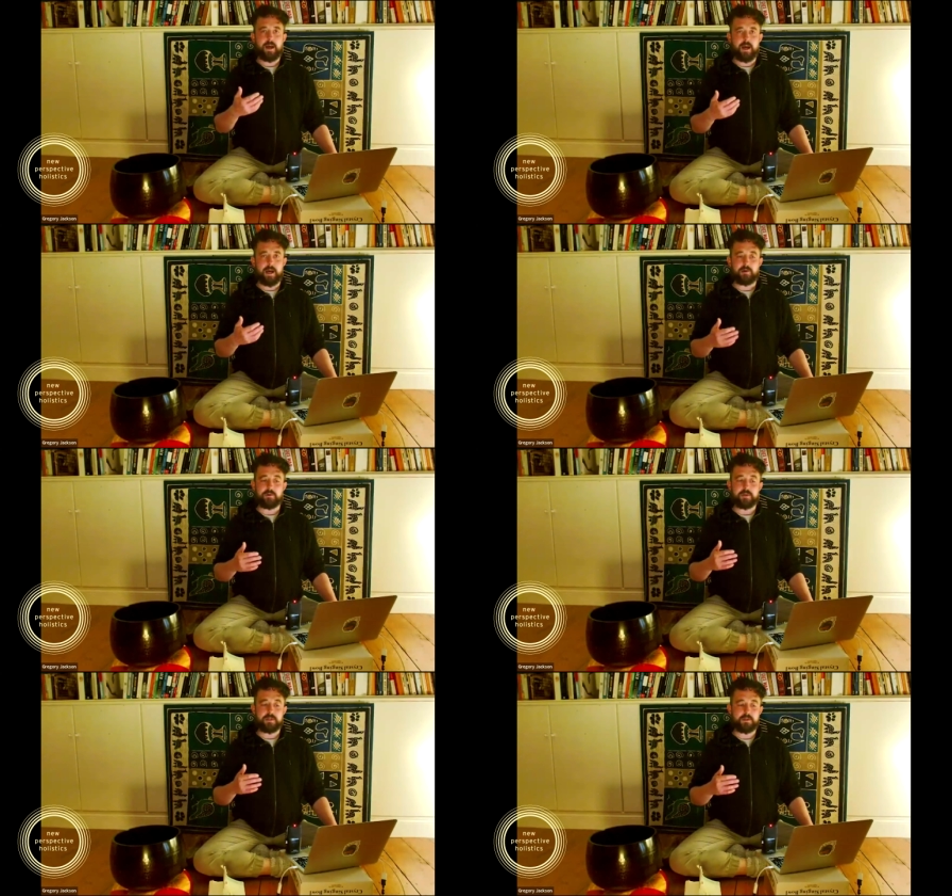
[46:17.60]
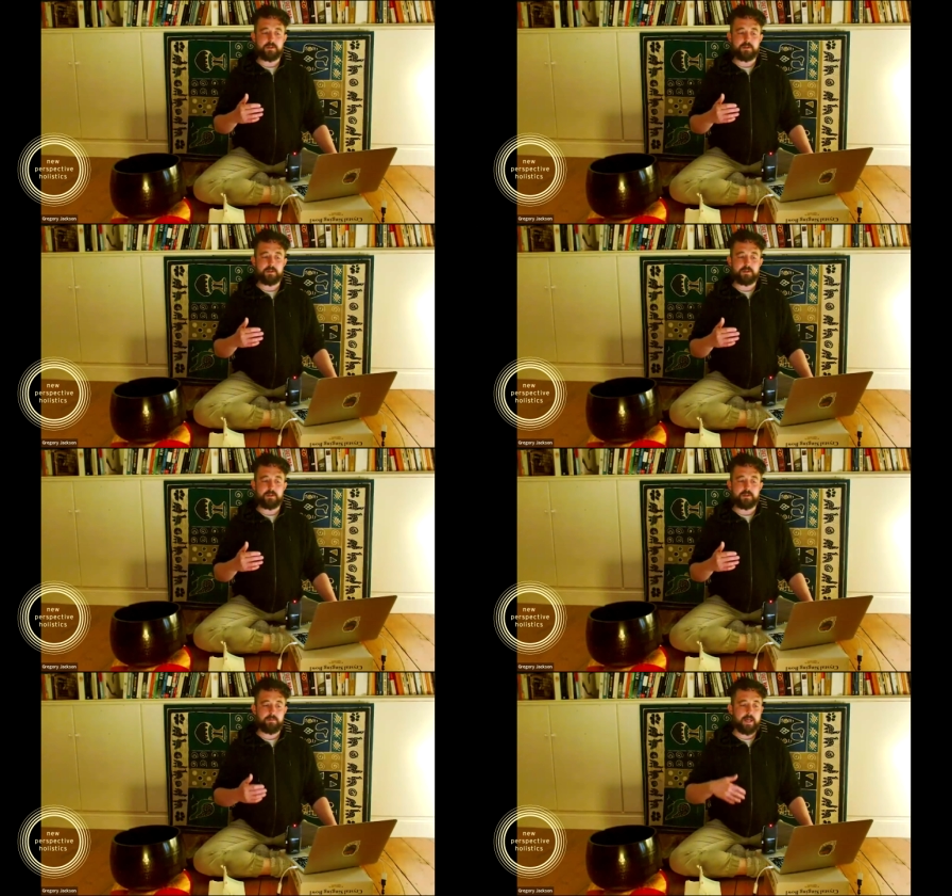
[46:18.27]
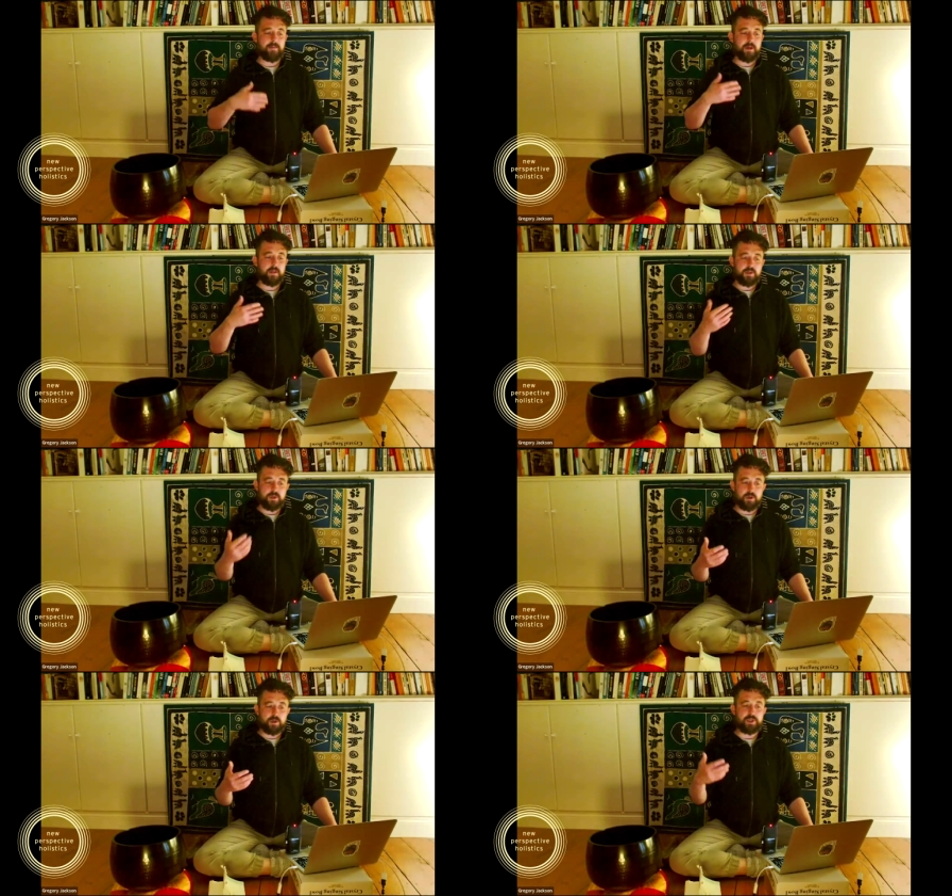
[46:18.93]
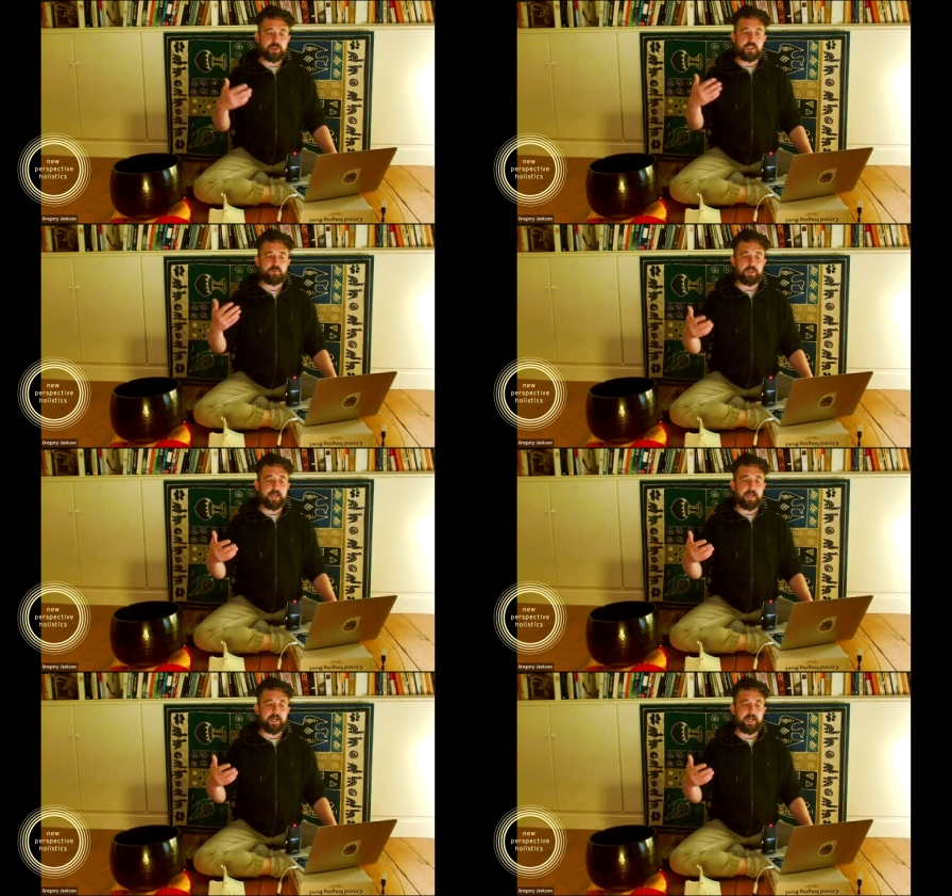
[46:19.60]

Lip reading: out. And the instructions